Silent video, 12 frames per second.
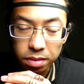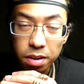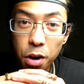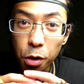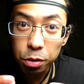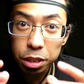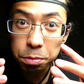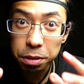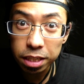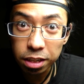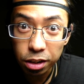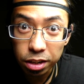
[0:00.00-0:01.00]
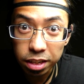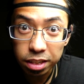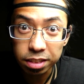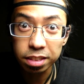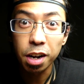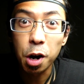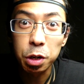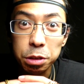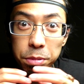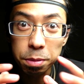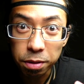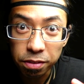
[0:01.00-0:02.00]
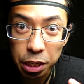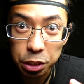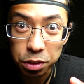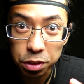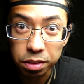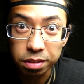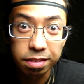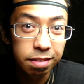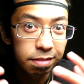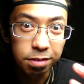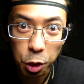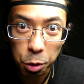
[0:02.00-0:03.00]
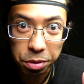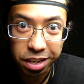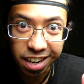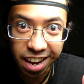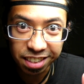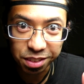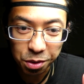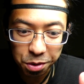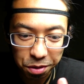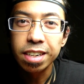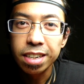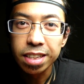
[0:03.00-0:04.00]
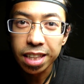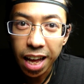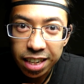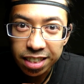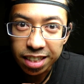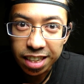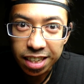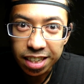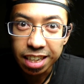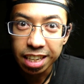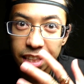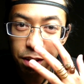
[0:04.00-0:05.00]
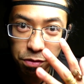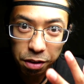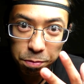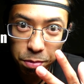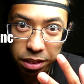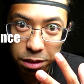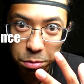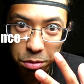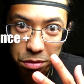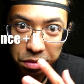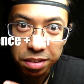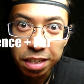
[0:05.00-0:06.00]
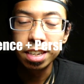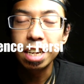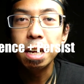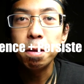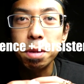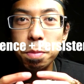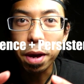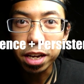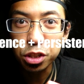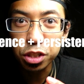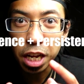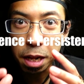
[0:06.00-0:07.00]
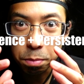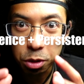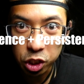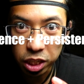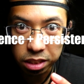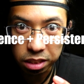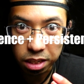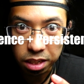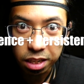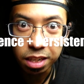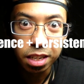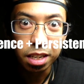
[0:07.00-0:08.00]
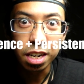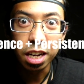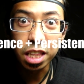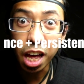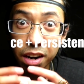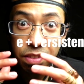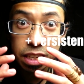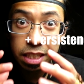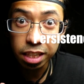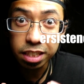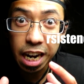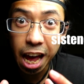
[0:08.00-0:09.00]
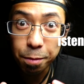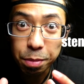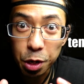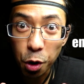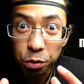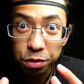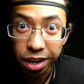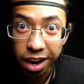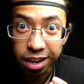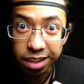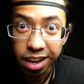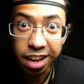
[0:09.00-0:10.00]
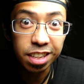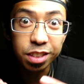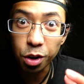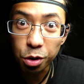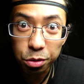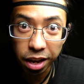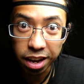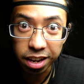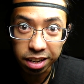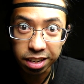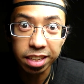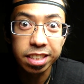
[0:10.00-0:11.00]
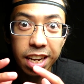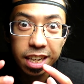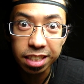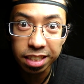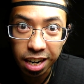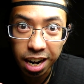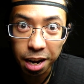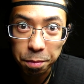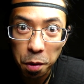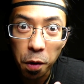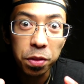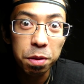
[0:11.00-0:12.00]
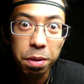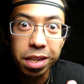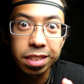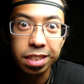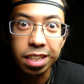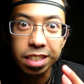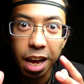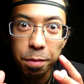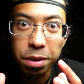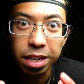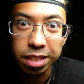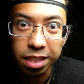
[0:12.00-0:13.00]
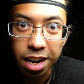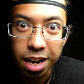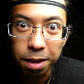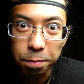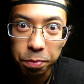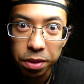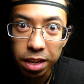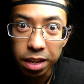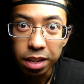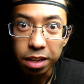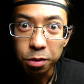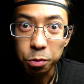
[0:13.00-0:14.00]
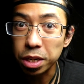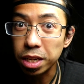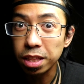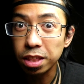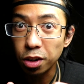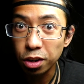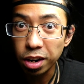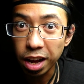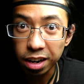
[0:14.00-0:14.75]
Always be courteous, always be professional, don't be an asshole. Lastly, the 5th principle, be patient and persistent. A lot of this doesn't happen overnight, and it's okay. It takes time. All the best things happen in time. We didn't learn how